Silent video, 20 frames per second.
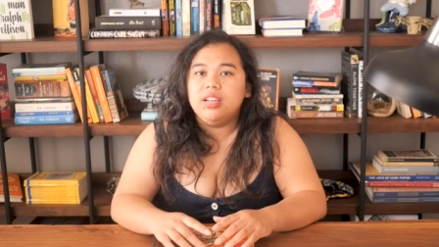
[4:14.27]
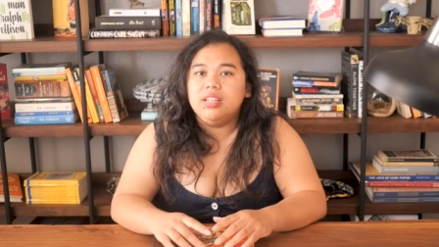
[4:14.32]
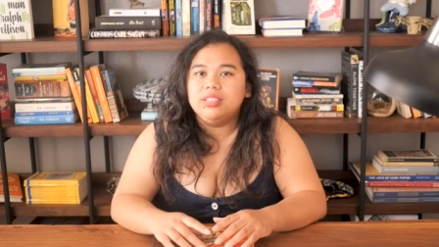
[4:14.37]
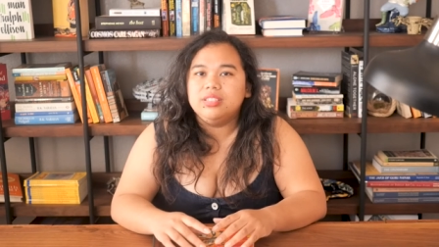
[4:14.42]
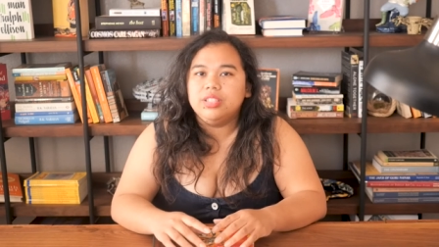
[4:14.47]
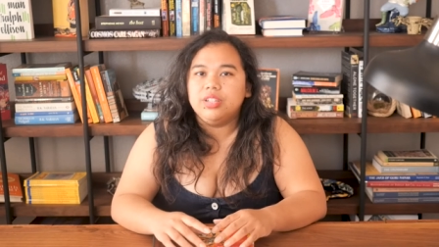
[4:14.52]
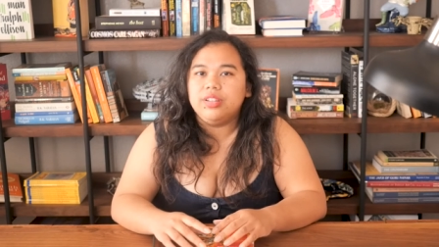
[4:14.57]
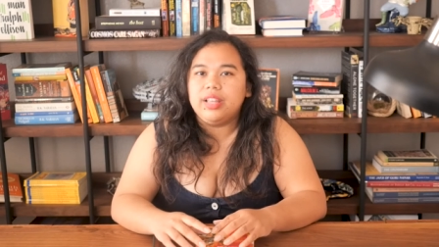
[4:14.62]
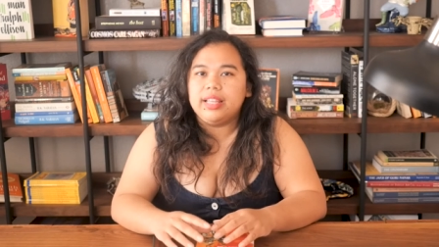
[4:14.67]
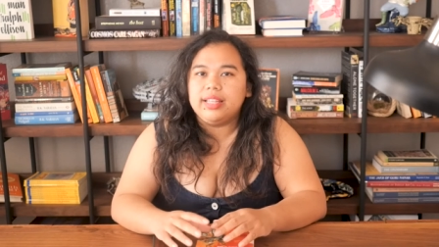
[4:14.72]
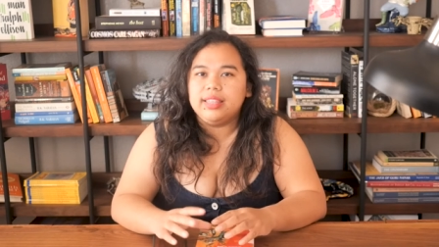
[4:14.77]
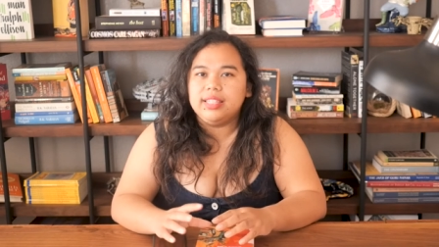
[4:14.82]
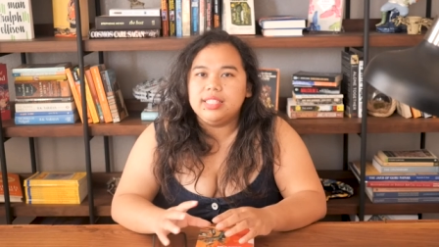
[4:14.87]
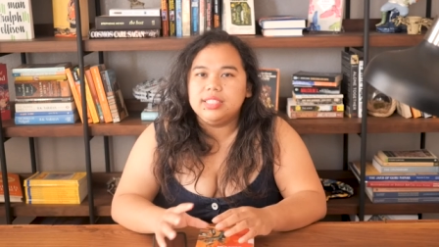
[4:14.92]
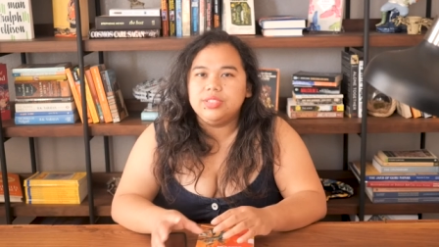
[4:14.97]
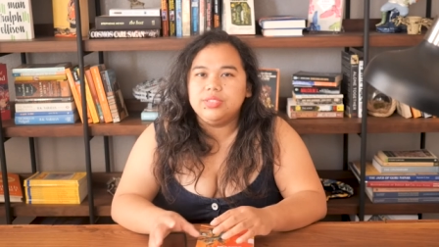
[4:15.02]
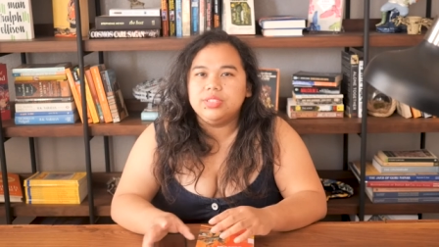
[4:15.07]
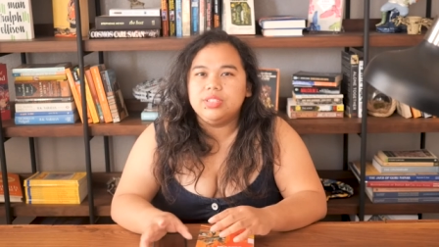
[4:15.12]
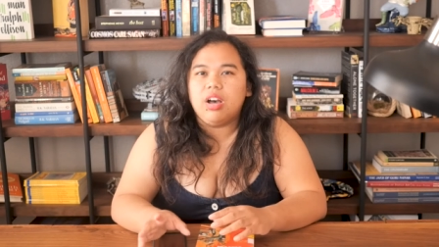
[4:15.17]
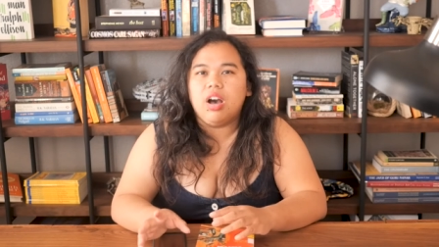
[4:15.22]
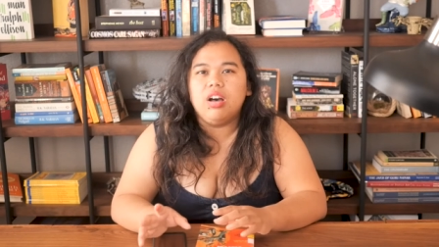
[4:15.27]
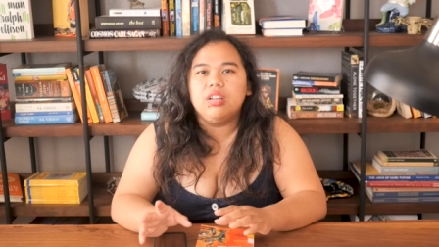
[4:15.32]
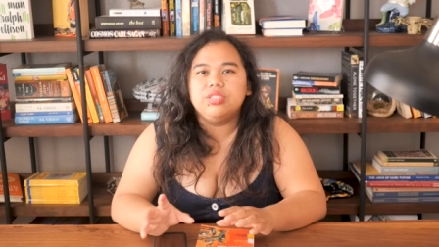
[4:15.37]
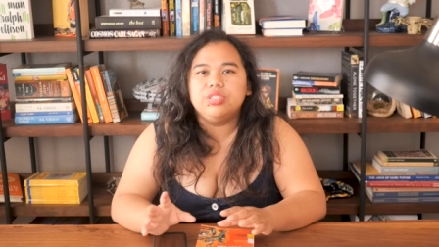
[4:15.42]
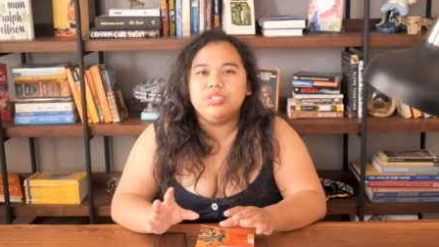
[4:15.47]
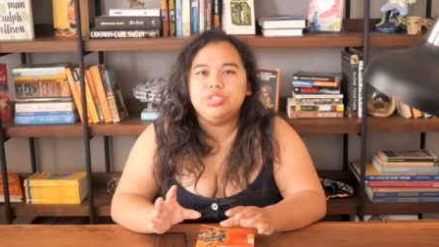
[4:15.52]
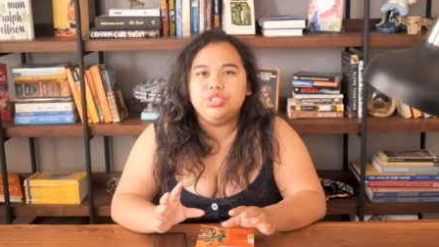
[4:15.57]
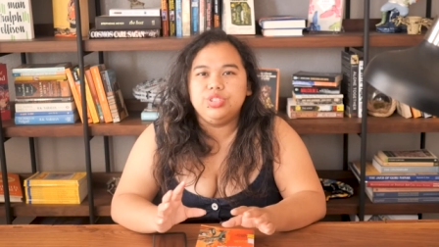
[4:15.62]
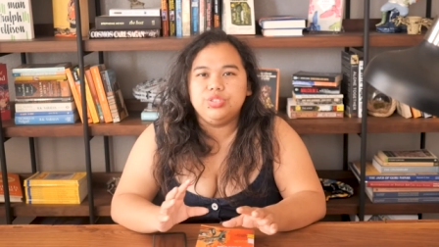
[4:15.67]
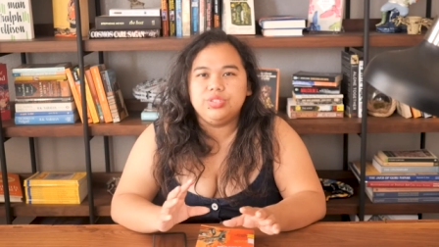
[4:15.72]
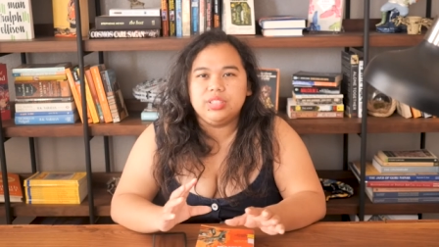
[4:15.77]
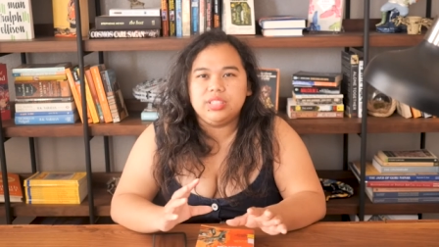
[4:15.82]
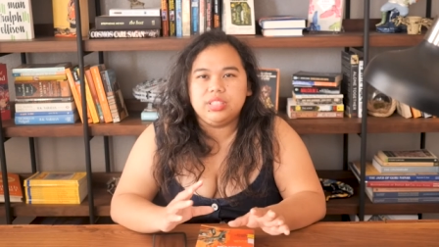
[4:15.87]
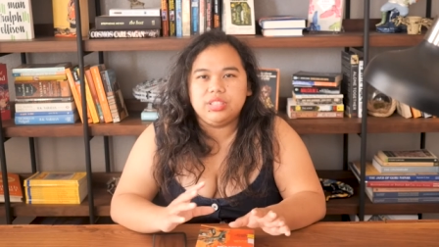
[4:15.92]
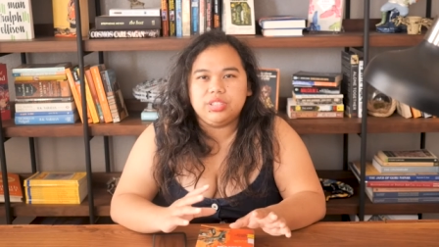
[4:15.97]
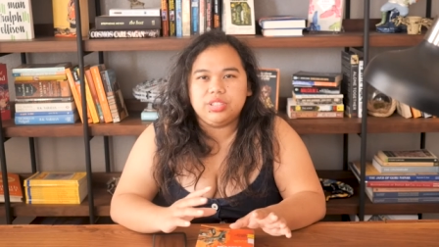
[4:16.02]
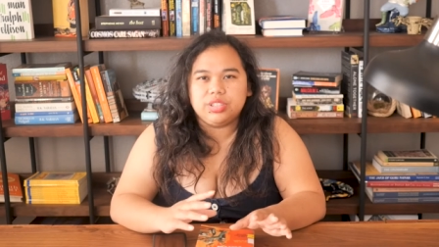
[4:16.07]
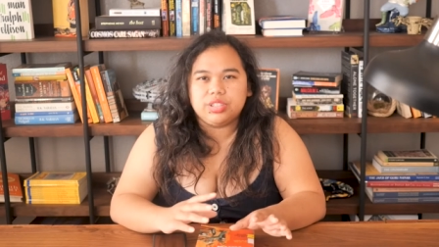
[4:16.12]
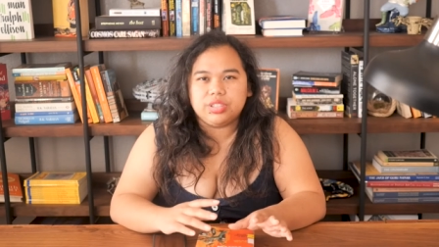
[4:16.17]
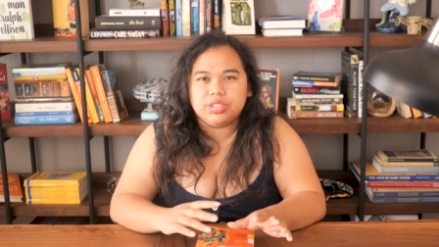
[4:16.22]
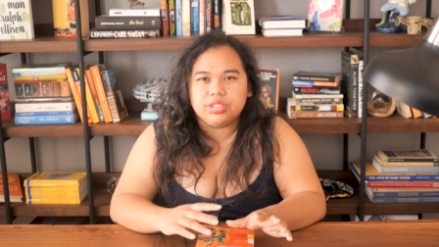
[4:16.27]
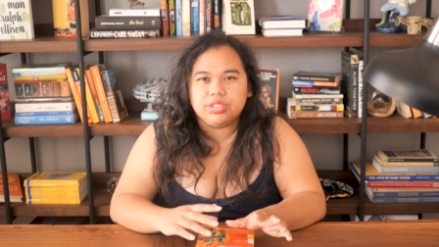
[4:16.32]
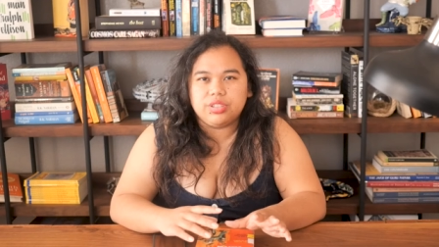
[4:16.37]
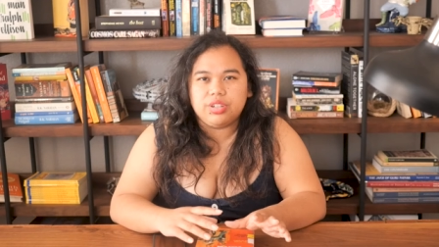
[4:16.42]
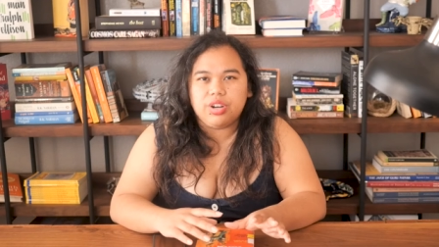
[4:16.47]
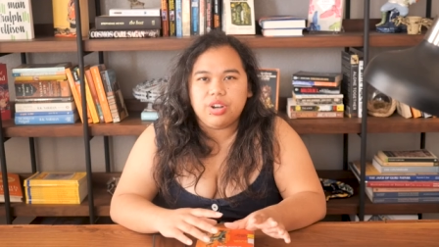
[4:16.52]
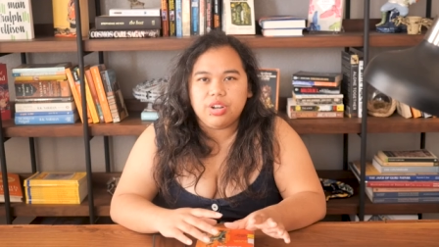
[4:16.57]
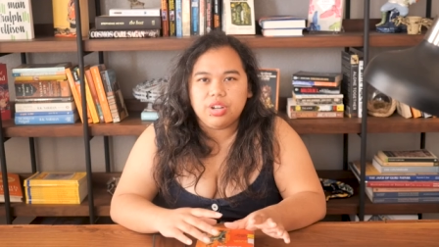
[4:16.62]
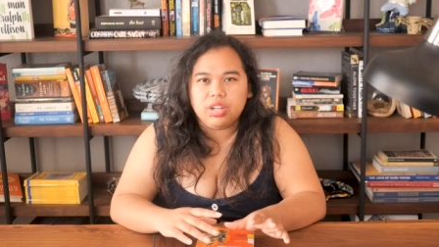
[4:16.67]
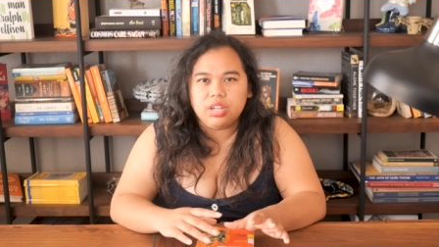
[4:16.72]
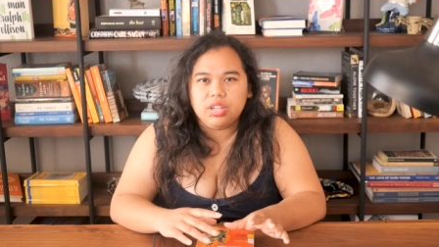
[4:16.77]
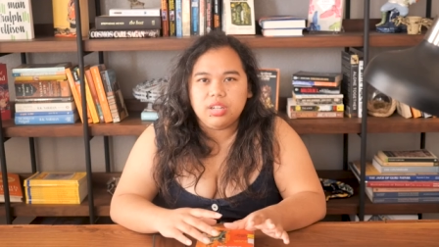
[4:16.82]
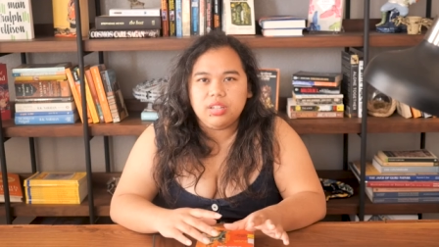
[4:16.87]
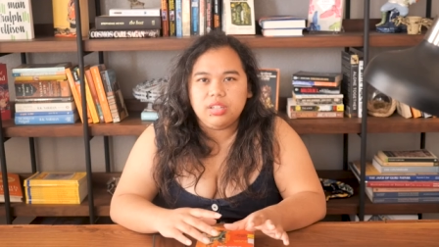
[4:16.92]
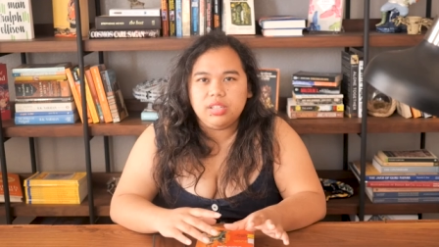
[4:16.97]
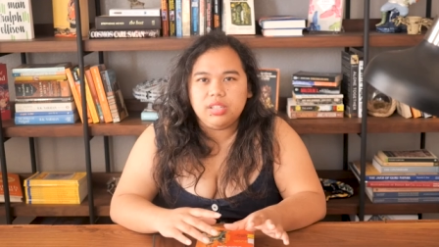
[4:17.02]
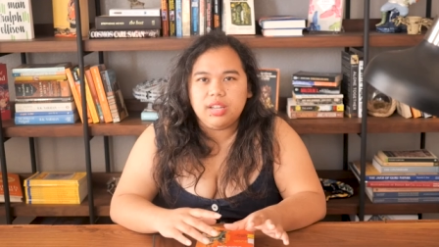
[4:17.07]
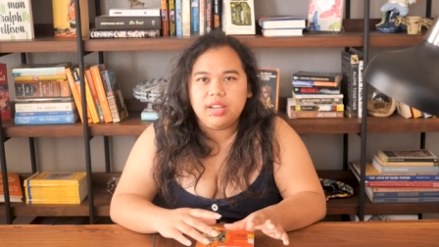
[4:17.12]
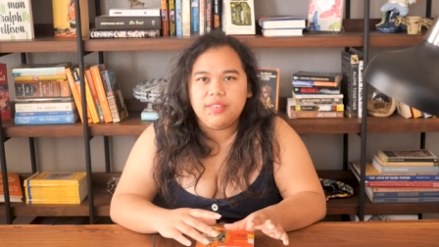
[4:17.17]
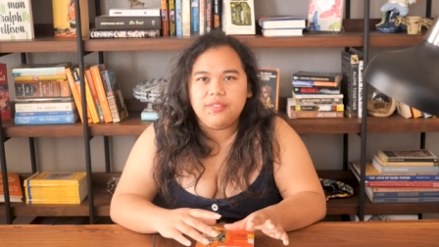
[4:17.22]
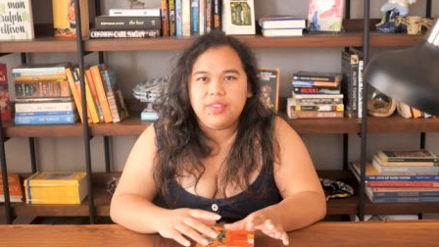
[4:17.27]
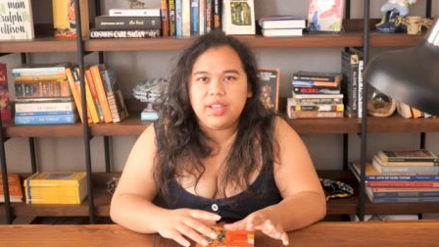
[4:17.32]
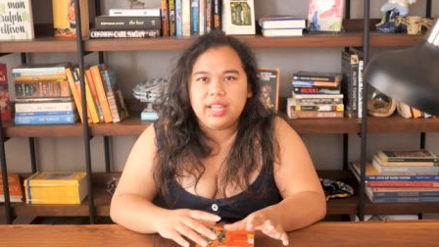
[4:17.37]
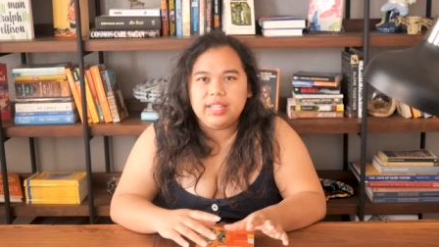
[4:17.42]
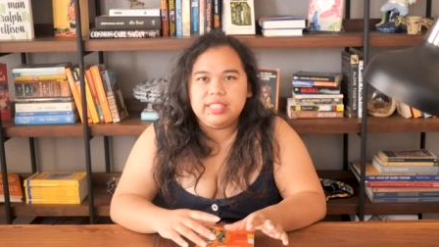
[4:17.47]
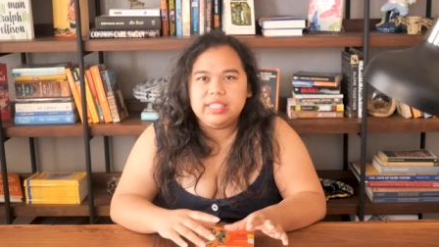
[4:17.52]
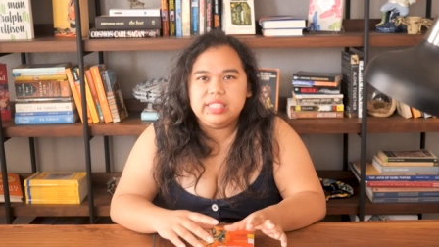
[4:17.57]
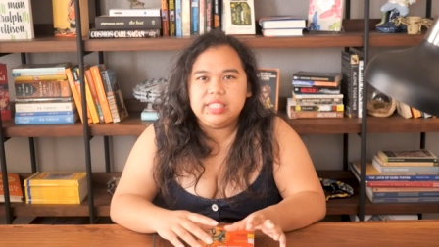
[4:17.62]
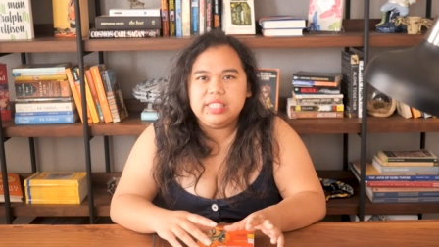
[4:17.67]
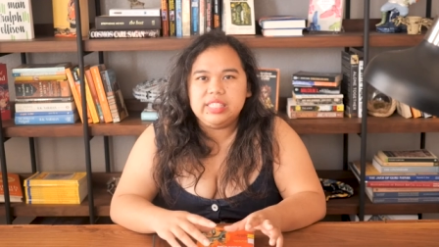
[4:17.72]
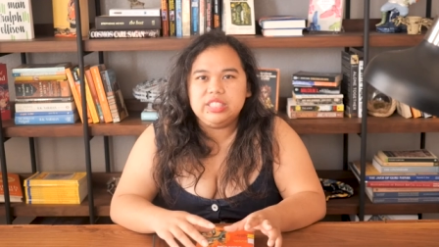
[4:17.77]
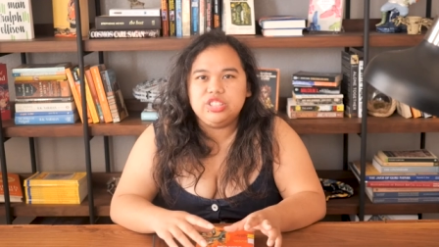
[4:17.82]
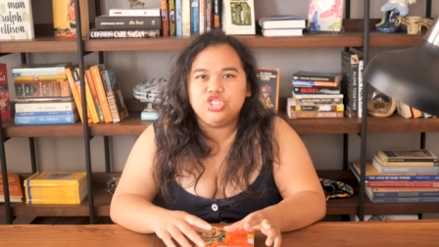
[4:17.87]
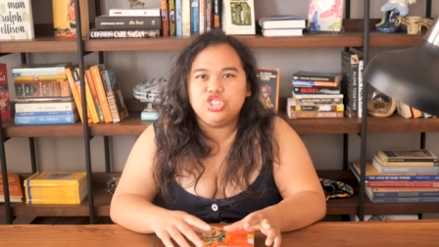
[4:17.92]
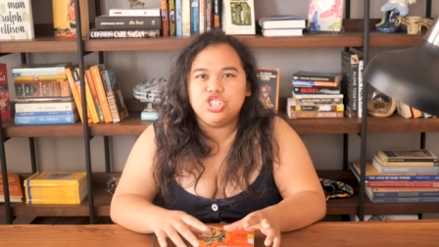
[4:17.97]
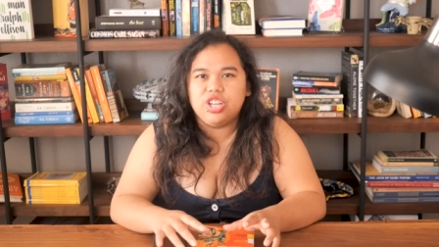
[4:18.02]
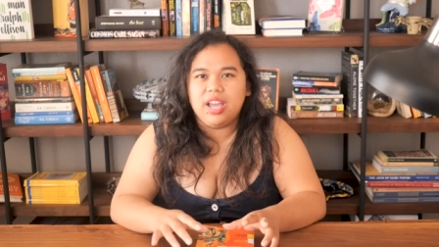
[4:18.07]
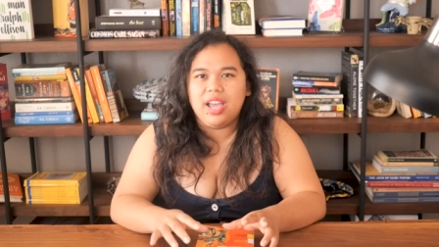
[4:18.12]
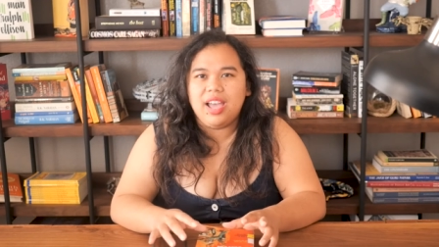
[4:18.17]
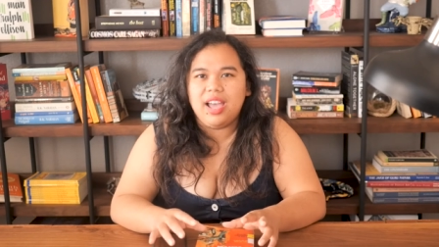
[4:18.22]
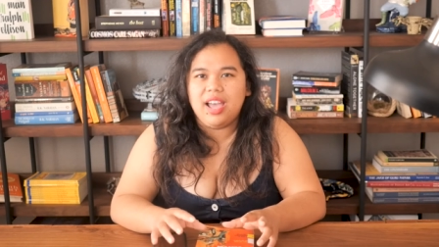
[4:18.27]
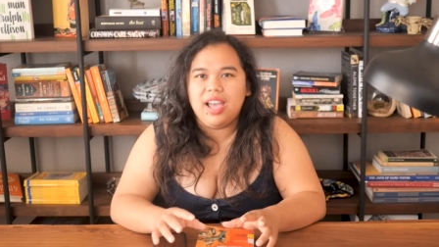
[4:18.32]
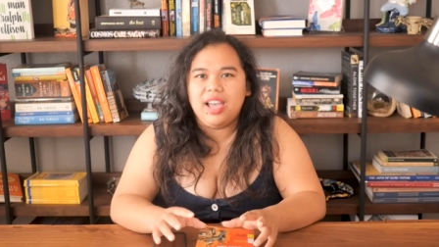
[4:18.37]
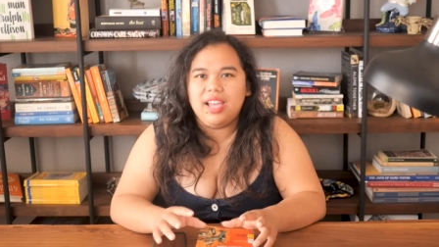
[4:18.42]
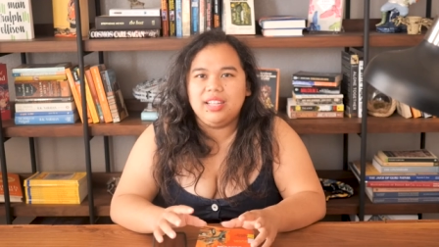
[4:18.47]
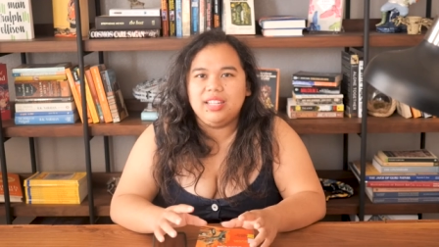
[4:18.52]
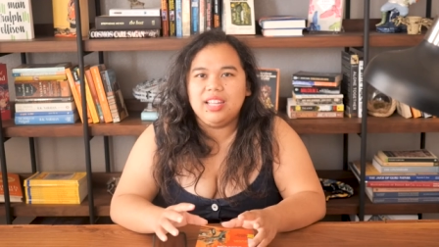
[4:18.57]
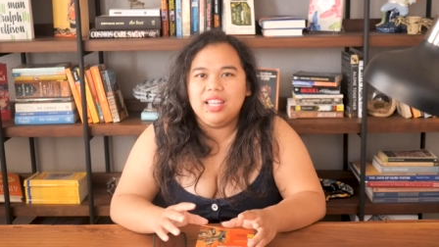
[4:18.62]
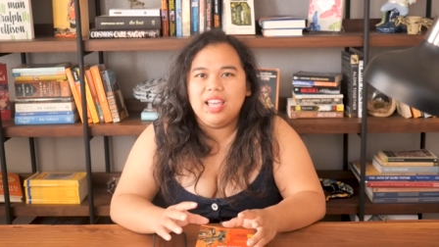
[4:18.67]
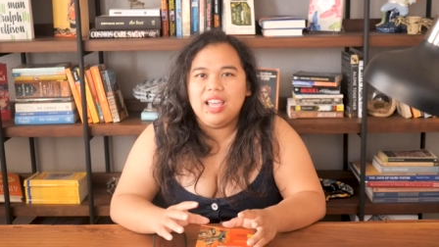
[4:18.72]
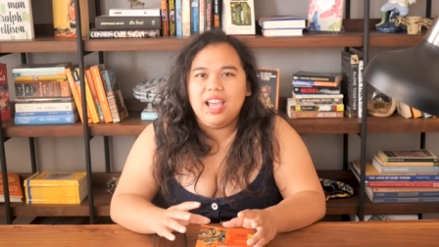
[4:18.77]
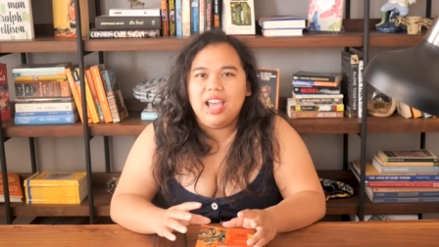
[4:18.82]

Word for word: So like Liz was also using it to her advantage and